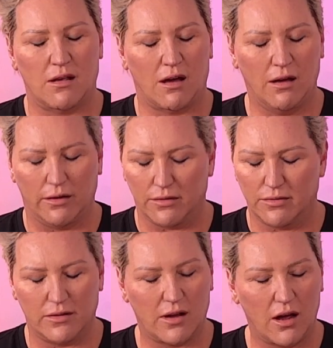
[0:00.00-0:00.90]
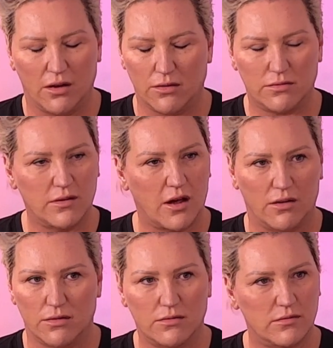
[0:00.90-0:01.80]
No, no,
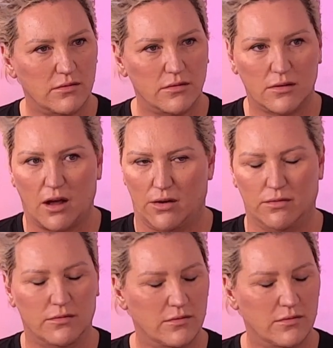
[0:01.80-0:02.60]
no, no,